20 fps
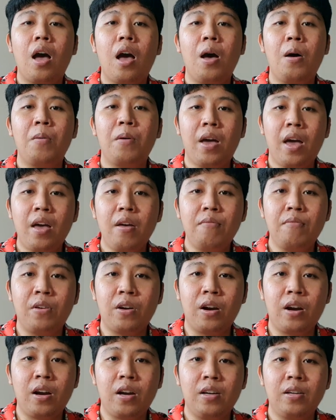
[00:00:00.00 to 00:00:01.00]

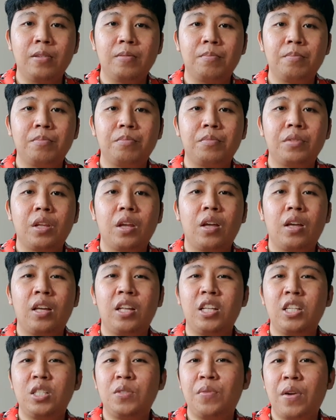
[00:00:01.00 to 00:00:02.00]
However,
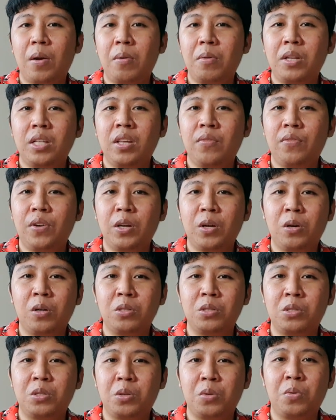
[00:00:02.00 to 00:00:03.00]
it is very
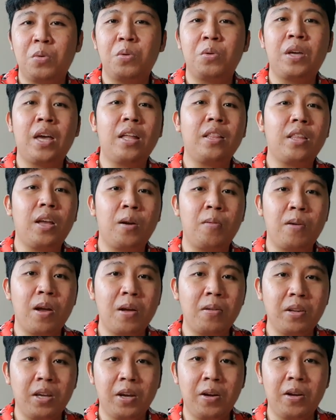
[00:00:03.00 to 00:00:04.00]
difficult to get
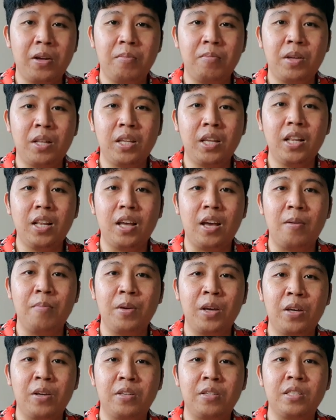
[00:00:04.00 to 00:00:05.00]
around here in Manila
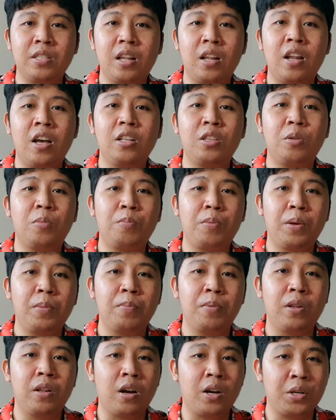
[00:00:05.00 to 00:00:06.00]
because a lot of
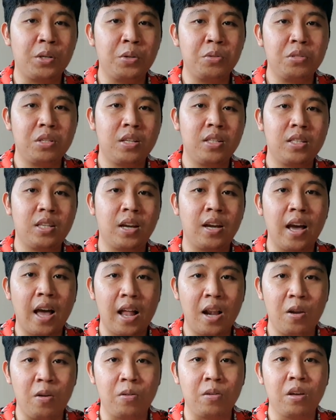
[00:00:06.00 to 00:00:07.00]
people are using
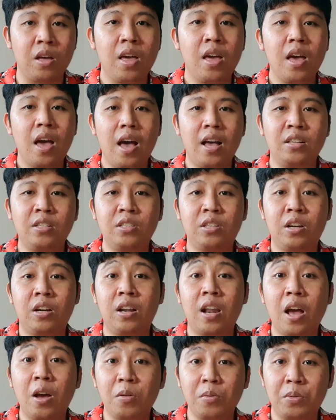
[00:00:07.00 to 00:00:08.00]
Tagalog as
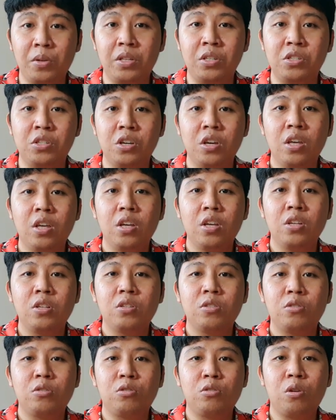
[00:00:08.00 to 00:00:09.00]
their language.
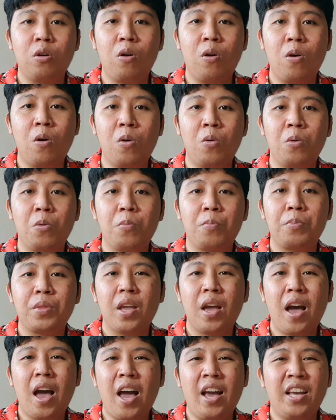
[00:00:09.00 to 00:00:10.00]
So
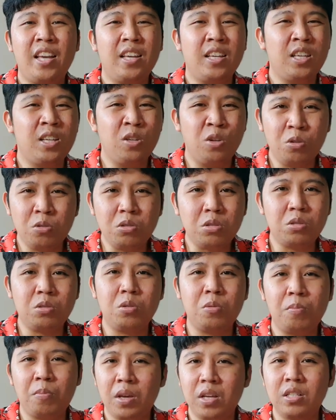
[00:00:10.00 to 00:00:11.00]
I used
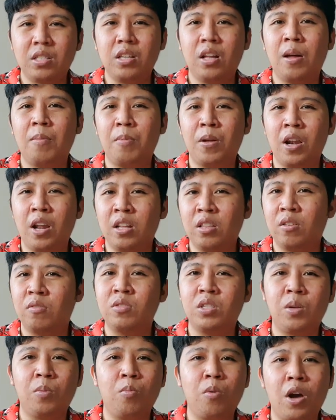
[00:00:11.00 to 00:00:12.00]
to mix up a lot
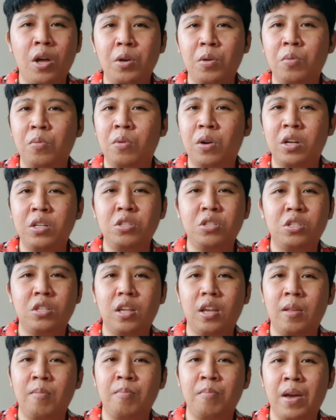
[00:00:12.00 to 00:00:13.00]
of Cebuano words
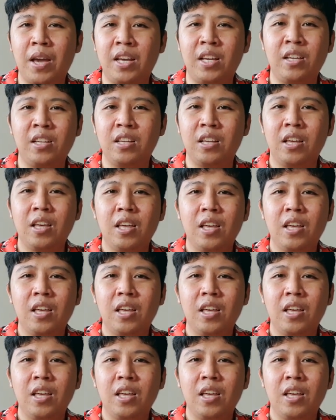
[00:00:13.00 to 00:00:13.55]
in my